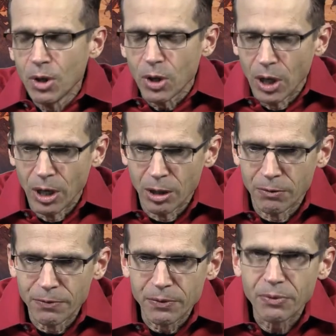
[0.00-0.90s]

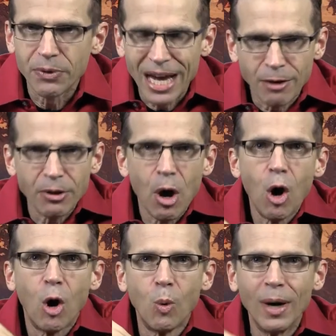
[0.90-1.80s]
of down the
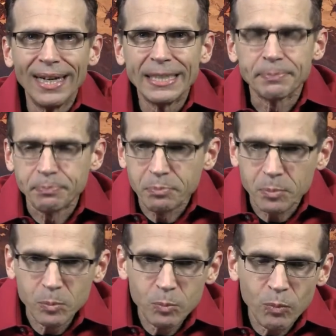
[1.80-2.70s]
hallway
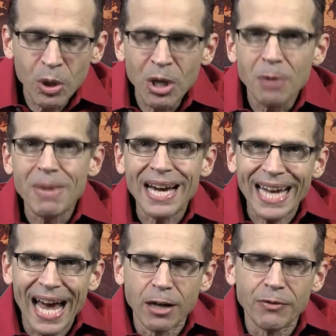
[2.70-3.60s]
back
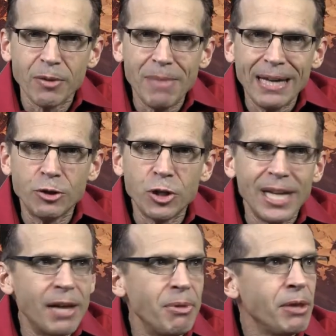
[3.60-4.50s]
out of the mansion,
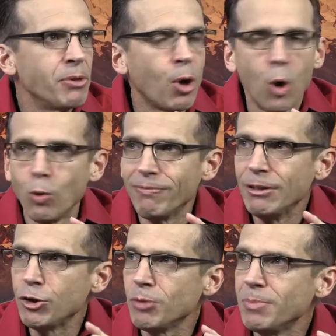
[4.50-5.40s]
and then the whole
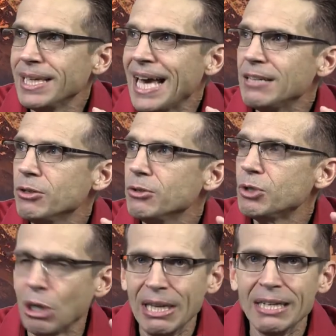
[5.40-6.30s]
vision began to
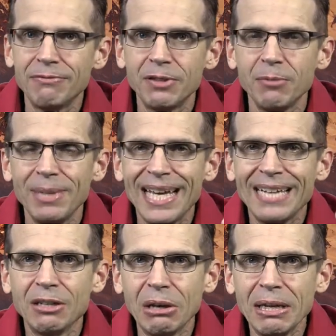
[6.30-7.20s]
lift. It began
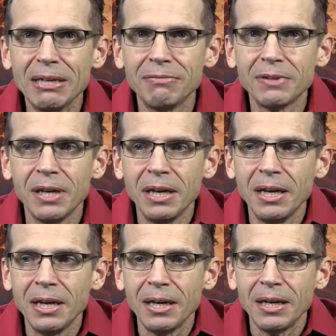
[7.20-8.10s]
to lift.
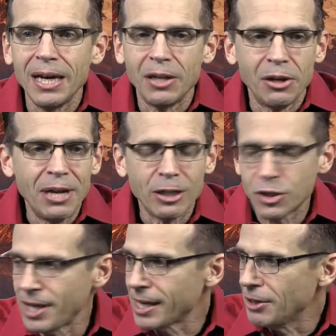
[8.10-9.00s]
And the next
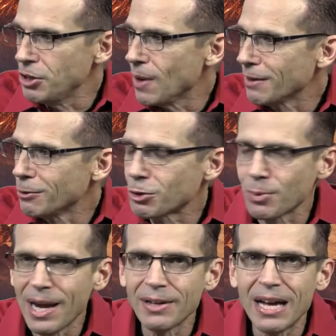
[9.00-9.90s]
thing I knew, I looked
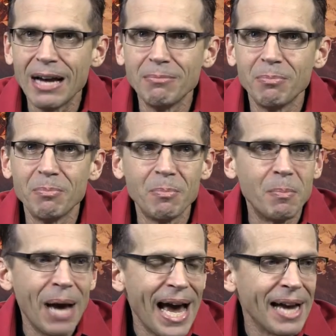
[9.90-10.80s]
around, I'm
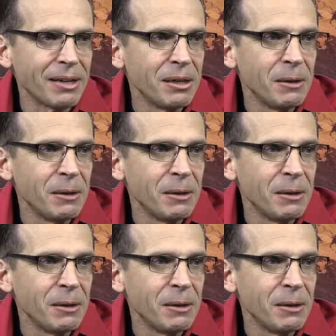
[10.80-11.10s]
back